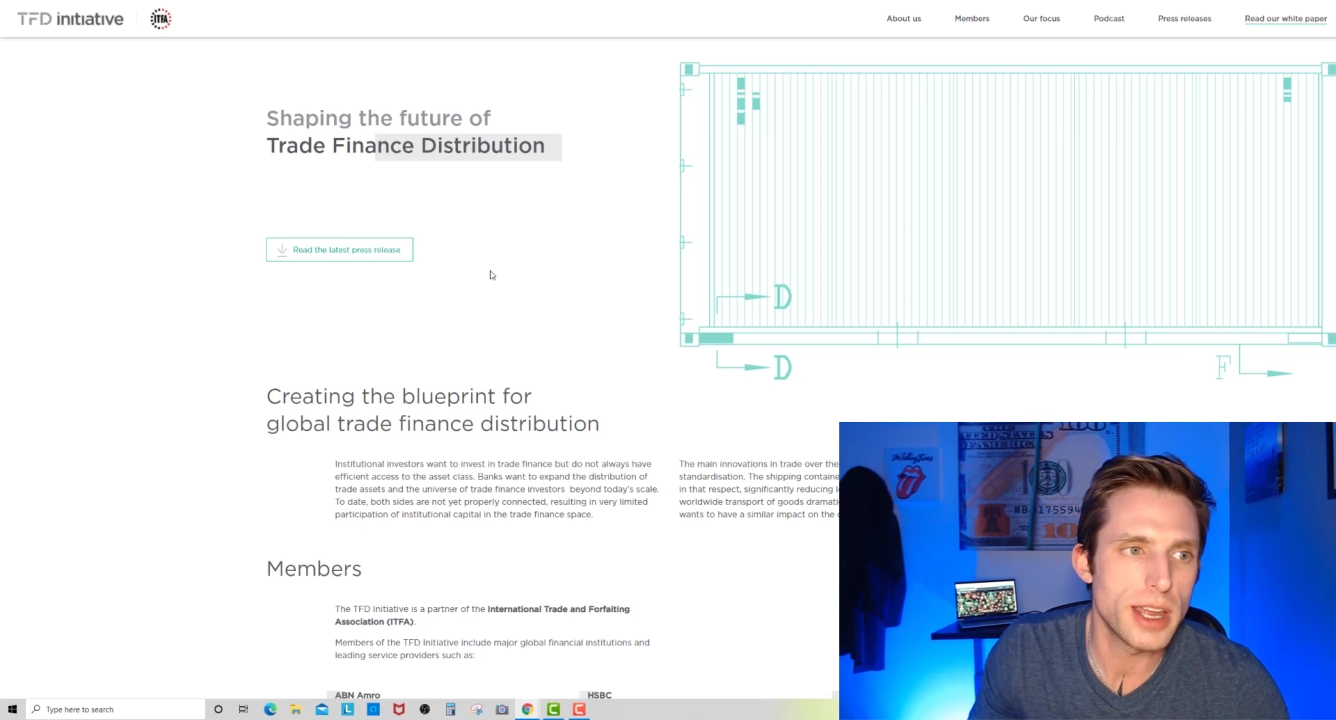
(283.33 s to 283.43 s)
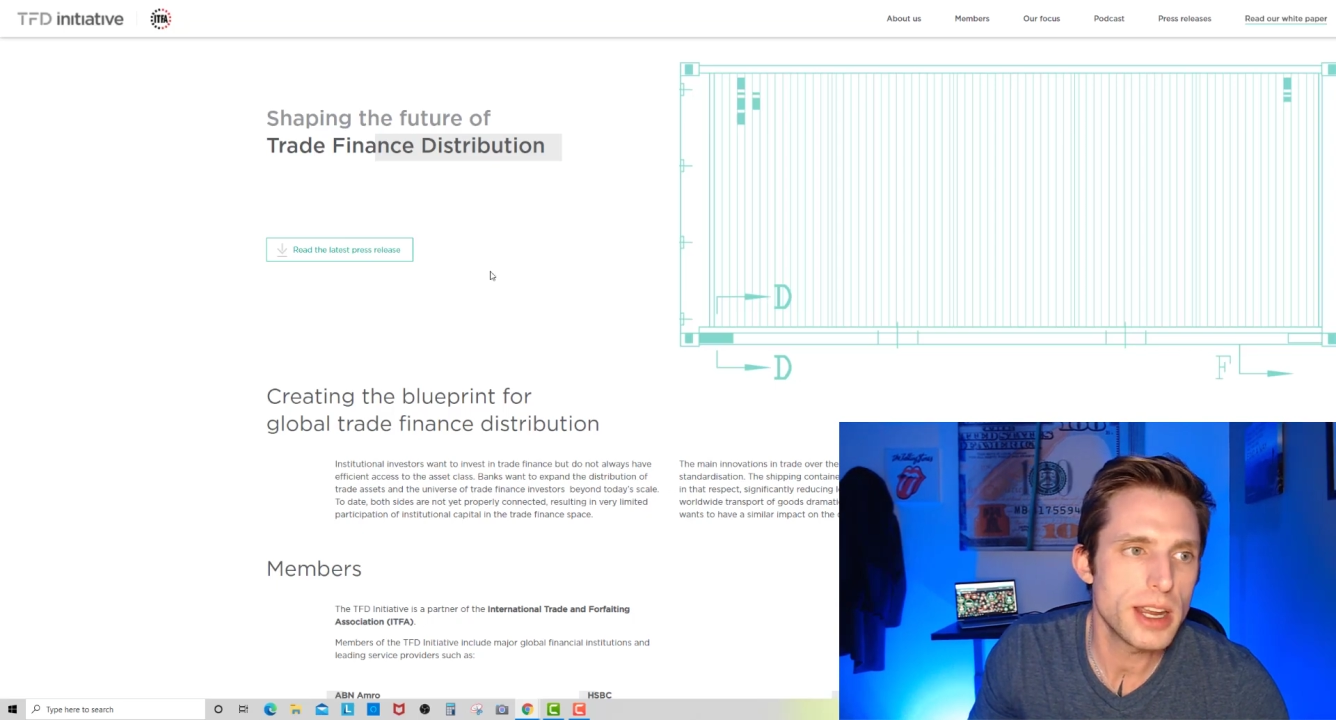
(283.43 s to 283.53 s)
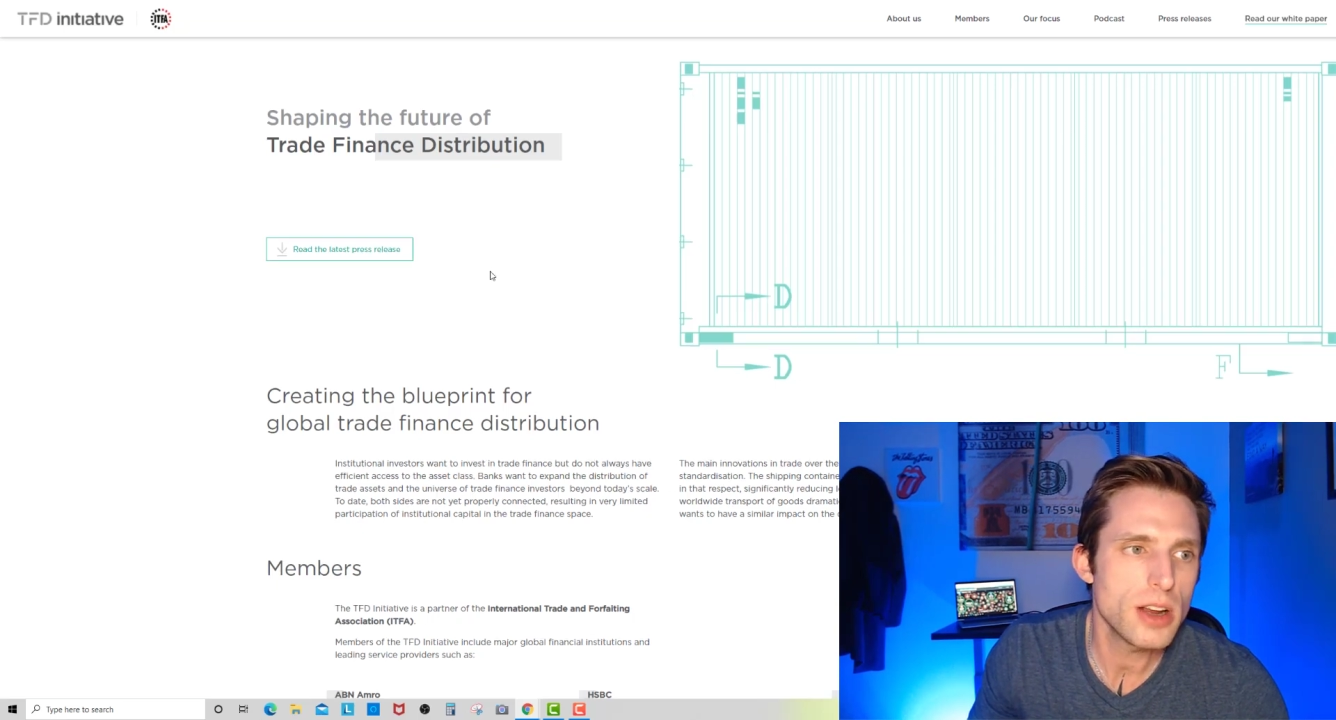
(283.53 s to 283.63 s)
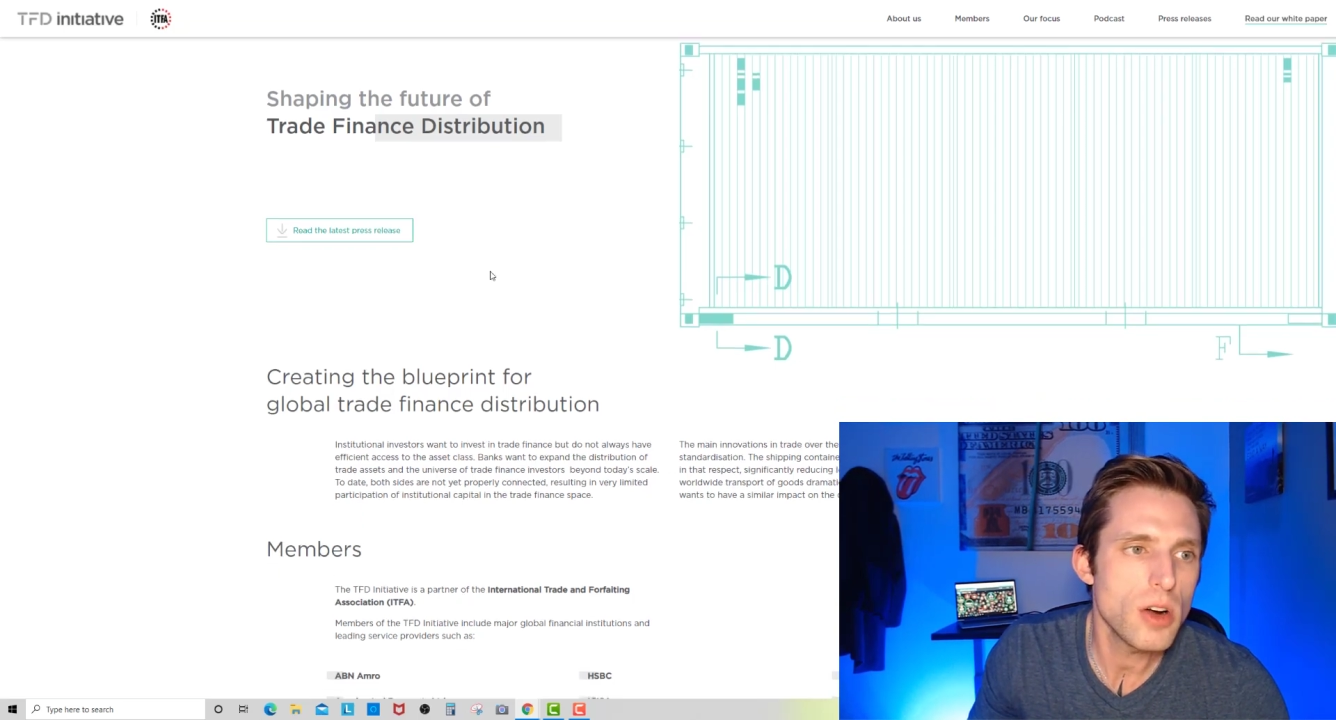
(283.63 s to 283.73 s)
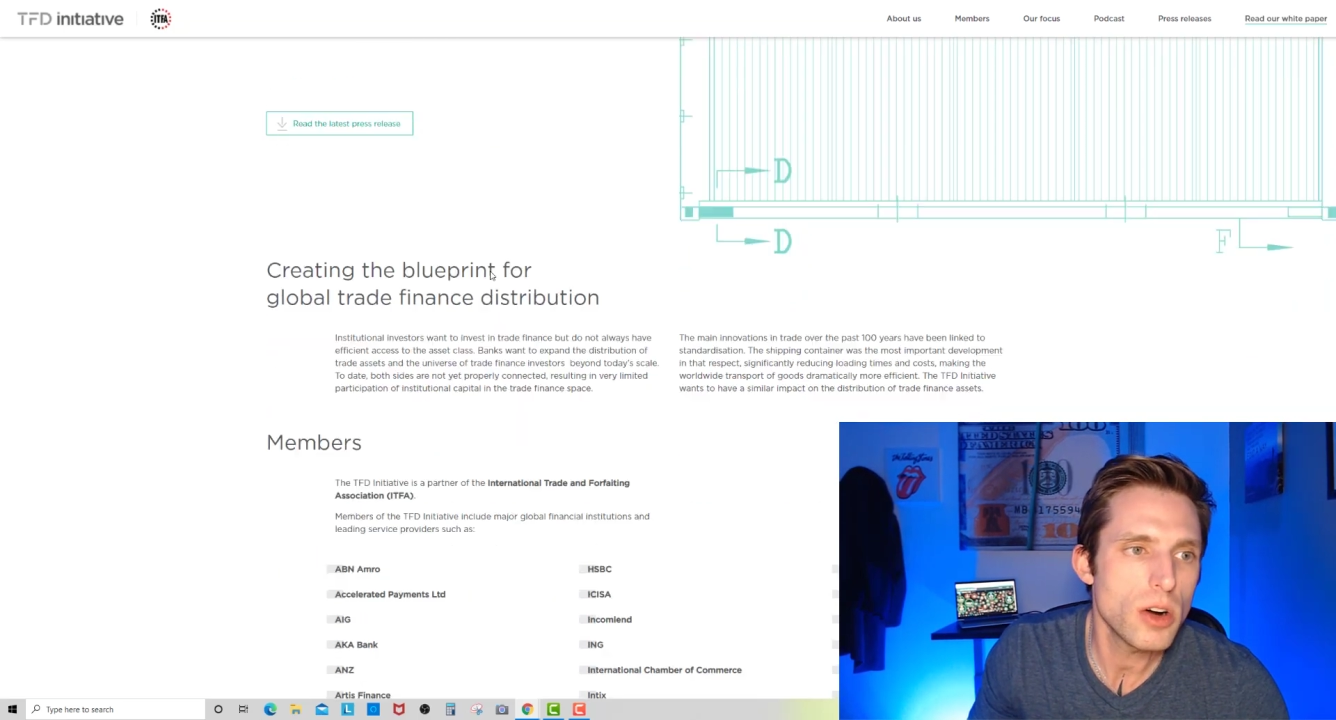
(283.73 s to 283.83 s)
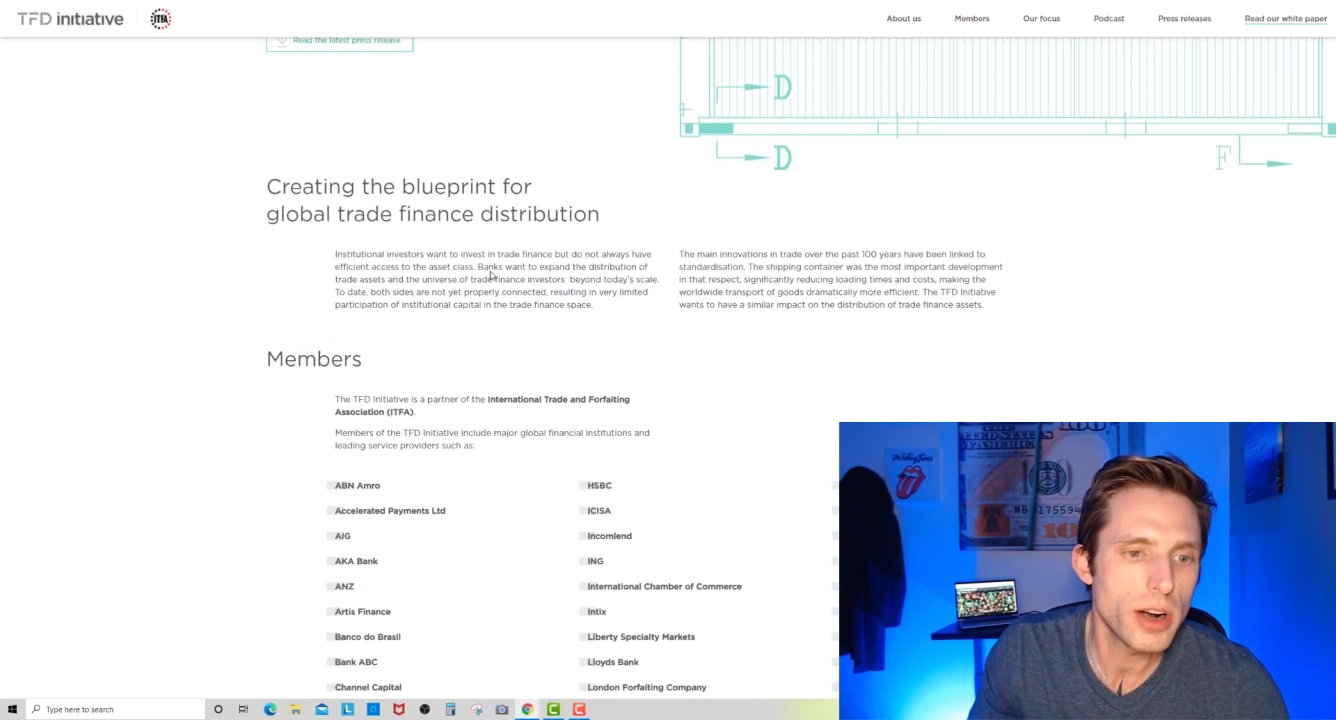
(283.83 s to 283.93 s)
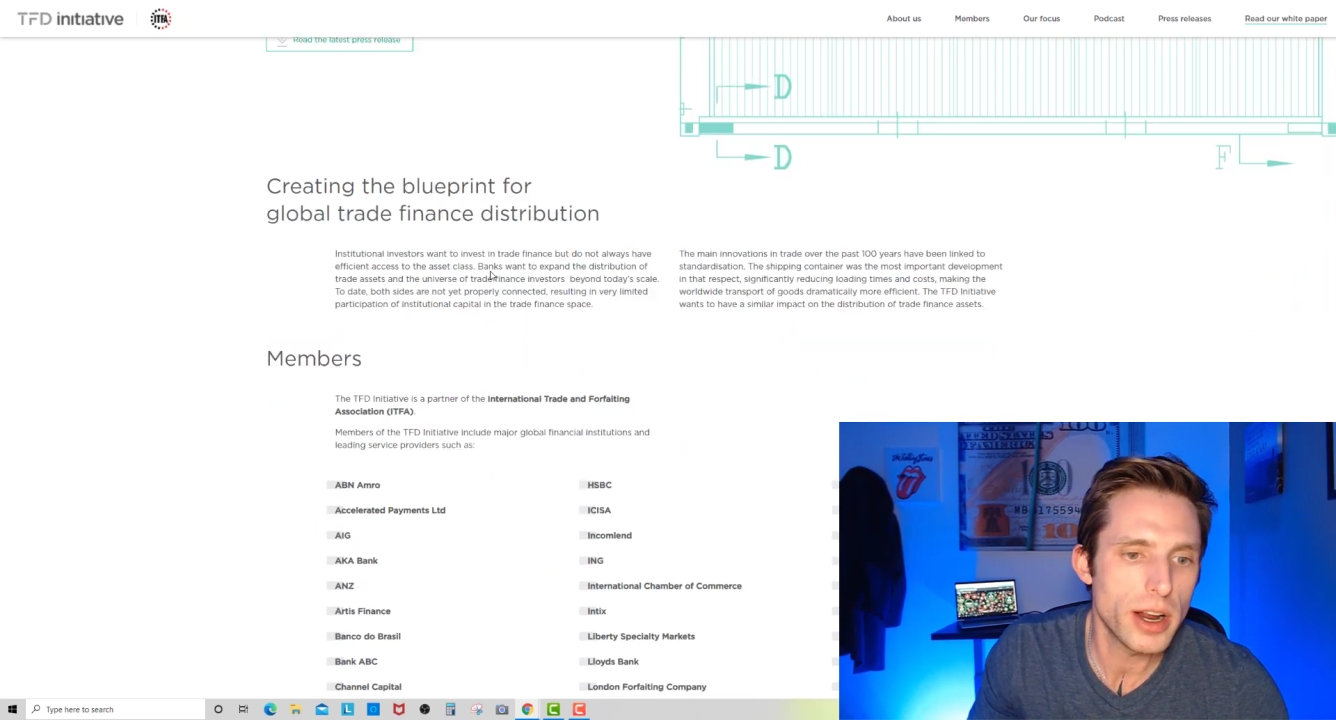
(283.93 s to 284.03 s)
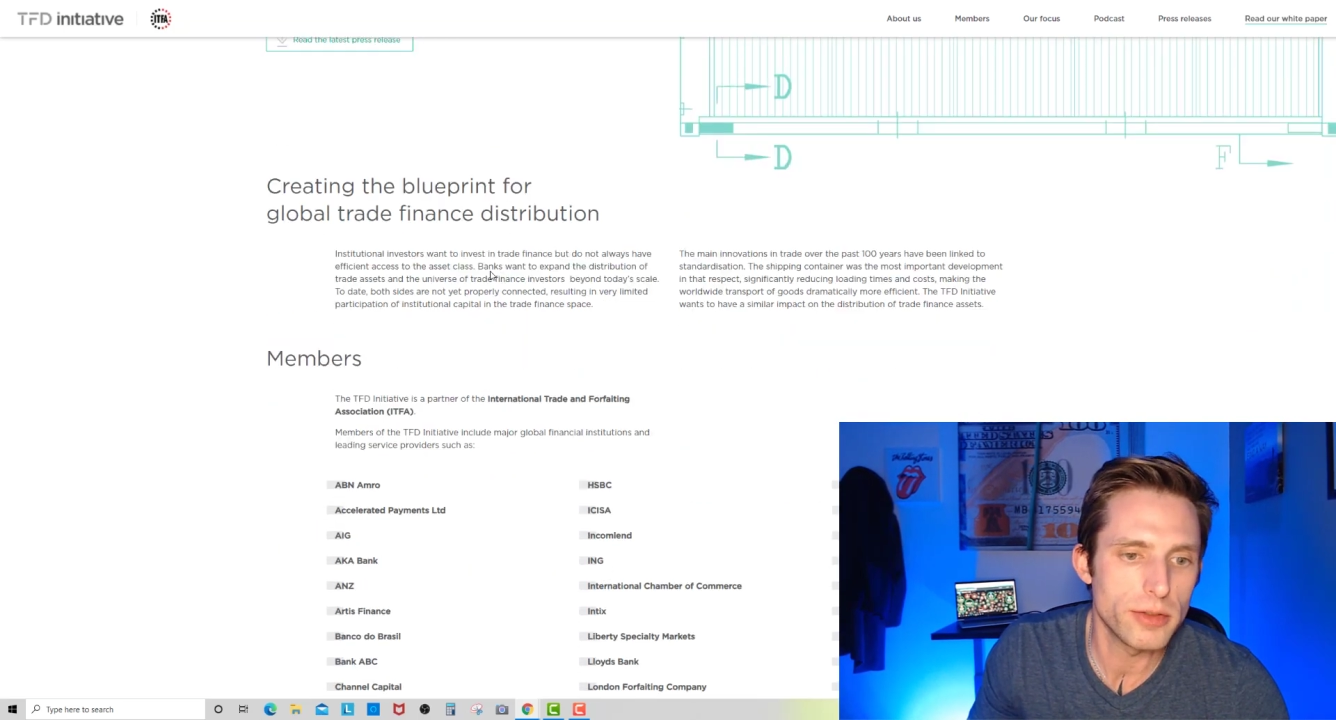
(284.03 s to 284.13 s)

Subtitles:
they are